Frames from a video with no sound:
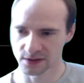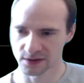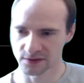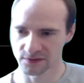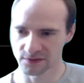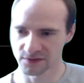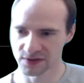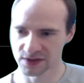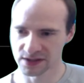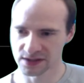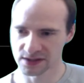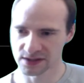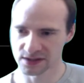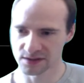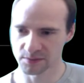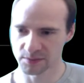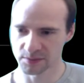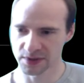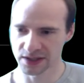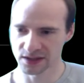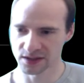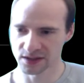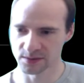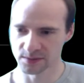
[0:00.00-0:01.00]
think it's
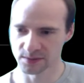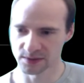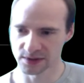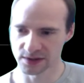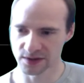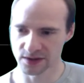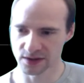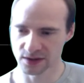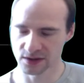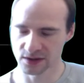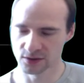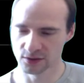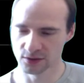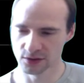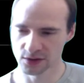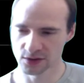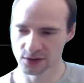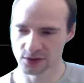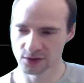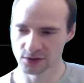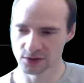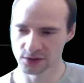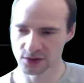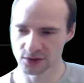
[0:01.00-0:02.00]
debatable. The cold,
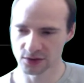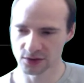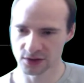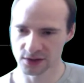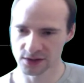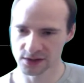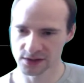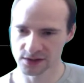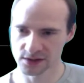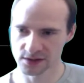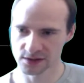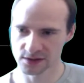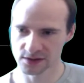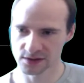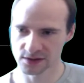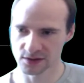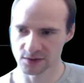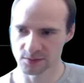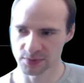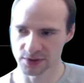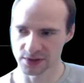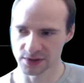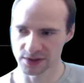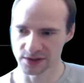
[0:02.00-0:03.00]
cold call is, is
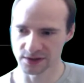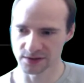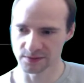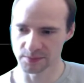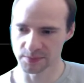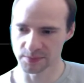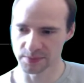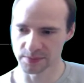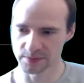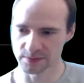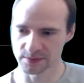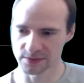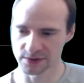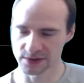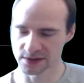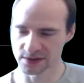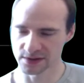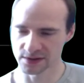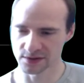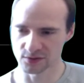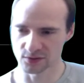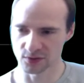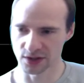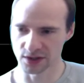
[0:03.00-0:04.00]
complete. This
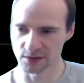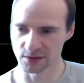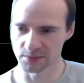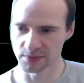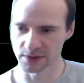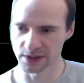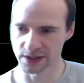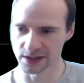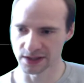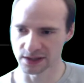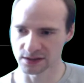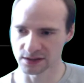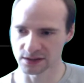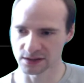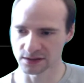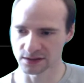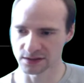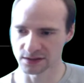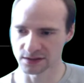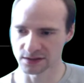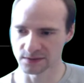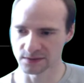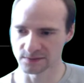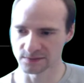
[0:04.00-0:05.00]
is really bad.
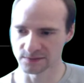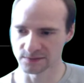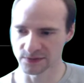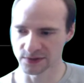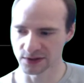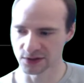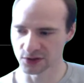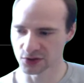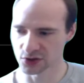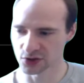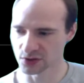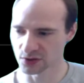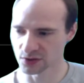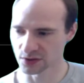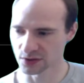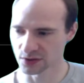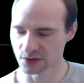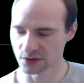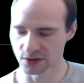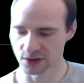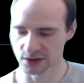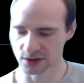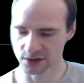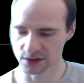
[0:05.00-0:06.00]
Um, he should
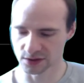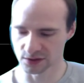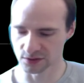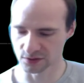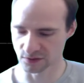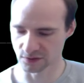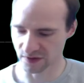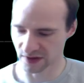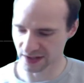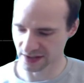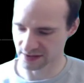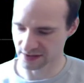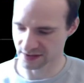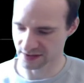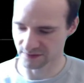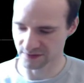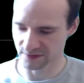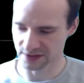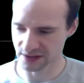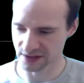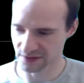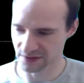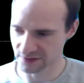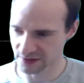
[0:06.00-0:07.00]
not do this,
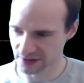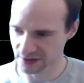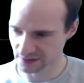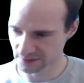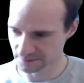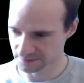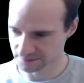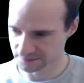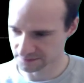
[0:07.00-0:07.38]
this ever.